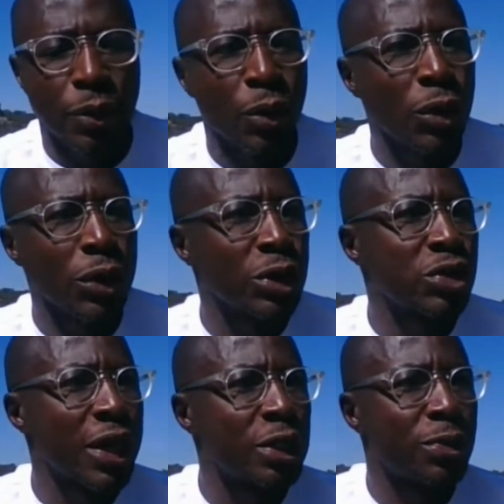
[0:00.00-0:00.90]
Or you're
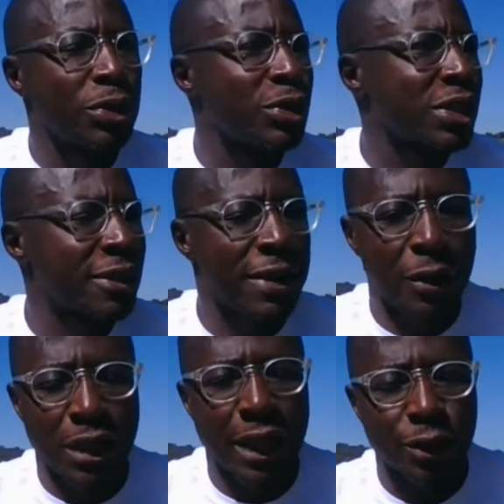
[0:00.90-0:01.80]
just trying to put yourself
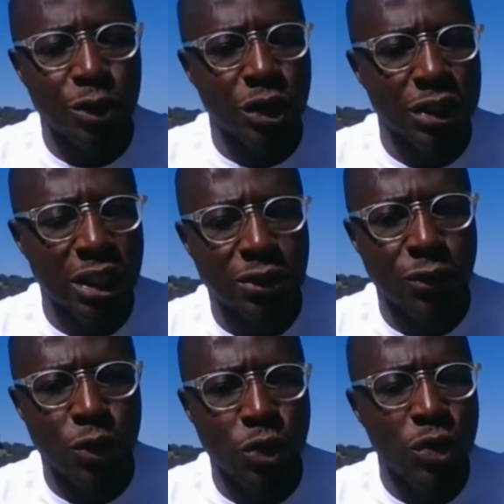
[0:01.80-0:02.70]
out there, you're
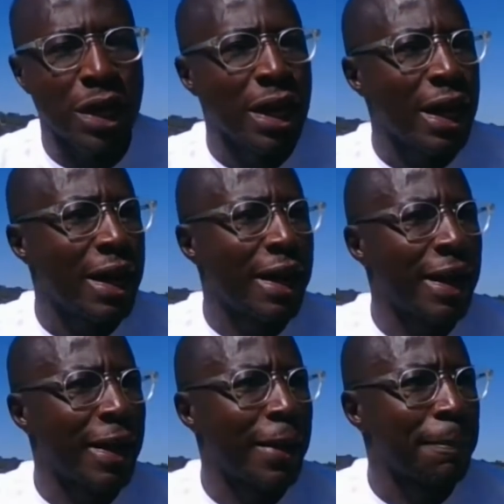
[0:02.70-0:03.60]
successful,
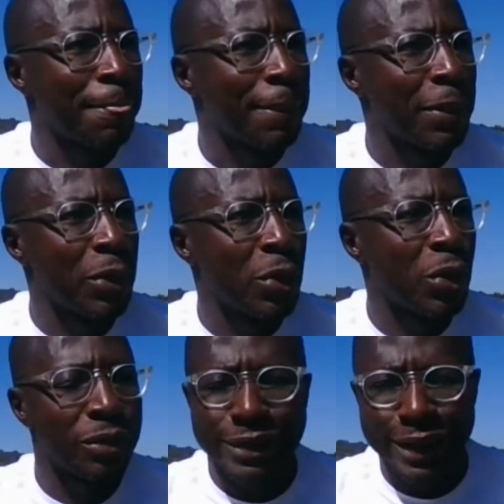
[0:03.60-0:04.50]

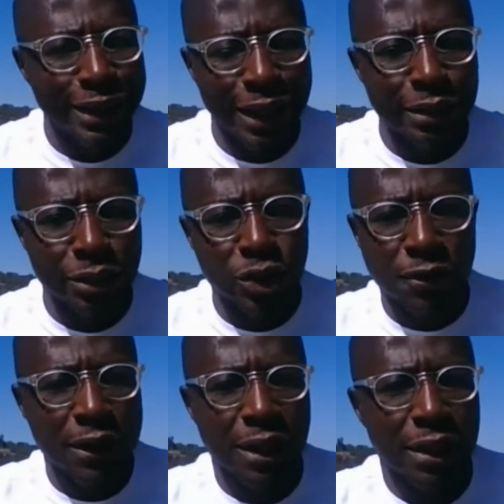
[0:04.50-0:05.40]

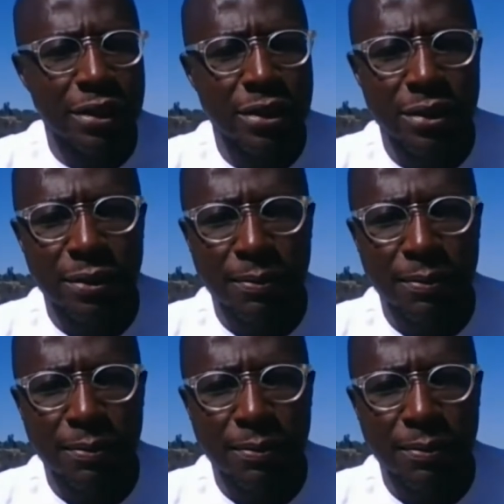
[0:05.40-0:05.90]
different things.